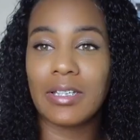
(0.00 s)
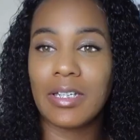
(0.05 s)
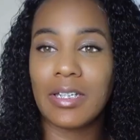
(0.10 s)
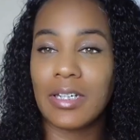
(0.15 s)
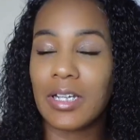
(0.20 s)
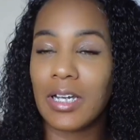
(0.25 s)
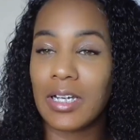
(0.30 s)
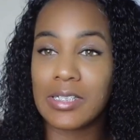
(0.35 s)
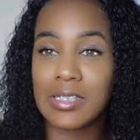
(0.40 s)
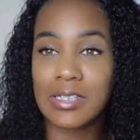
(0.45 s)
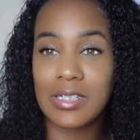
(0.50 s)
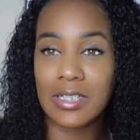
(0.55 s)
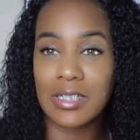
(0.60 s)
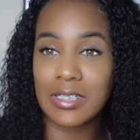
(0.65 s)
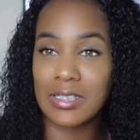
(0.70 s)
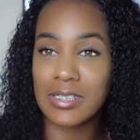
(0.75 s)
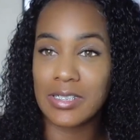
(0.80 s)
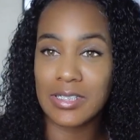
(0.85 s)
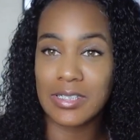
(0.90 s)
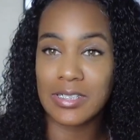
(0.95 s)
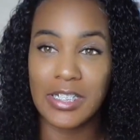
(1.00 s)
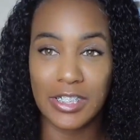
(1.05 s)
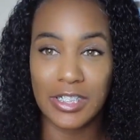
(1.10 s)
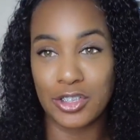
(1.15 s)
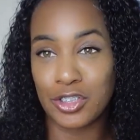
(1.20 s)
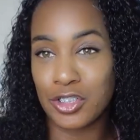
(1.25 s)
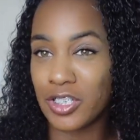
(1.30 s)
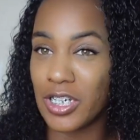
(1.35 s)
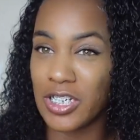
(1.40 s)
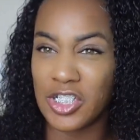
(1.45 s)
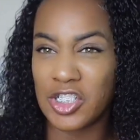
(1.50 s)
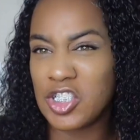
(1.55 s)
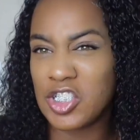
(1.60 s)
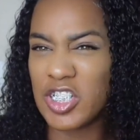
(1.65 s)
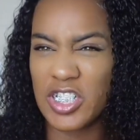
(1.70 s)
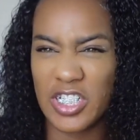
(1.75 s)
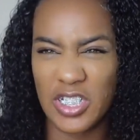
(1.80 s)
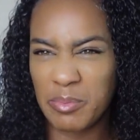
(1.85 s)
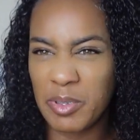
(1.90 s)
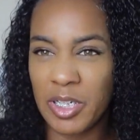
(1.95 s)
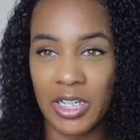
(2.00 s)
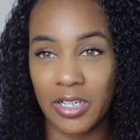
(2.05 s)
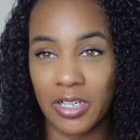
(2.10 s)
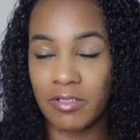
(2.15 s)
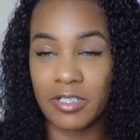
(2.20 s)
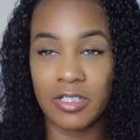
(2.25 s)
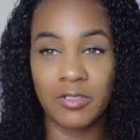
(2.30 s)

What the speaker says: the nonsense introduction in the beginning